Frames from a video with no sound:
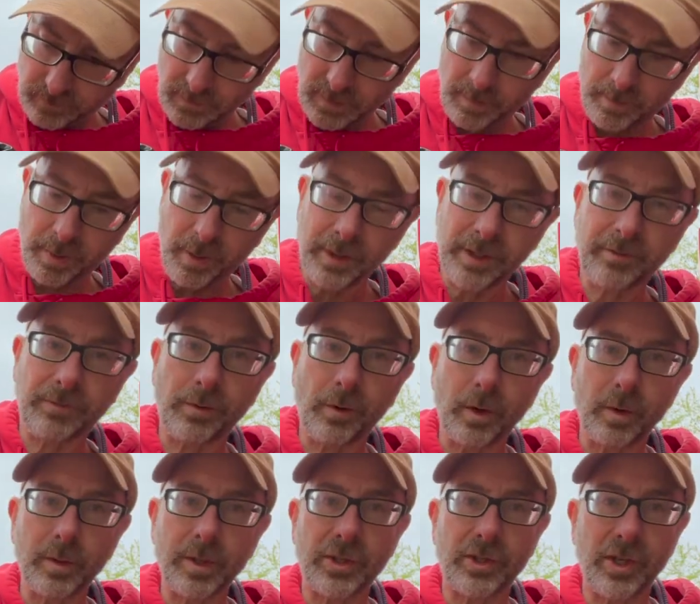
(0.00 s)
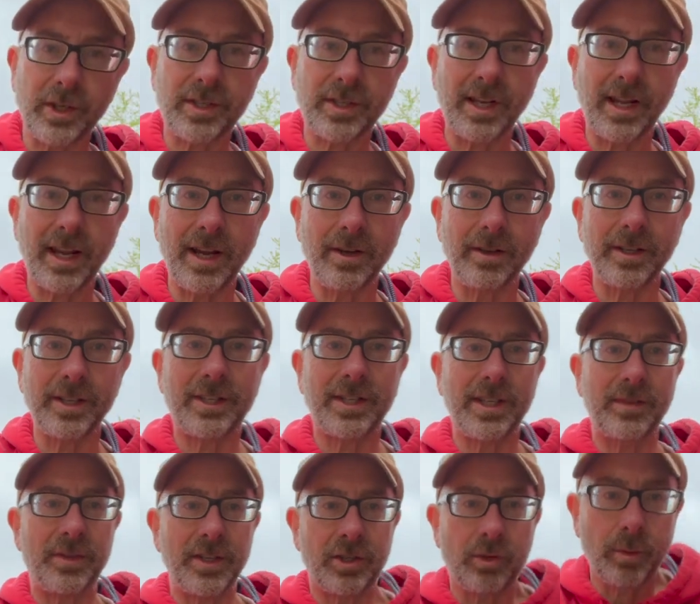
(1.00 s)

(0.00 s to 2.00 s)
pulling forward just a hair. Let's see if this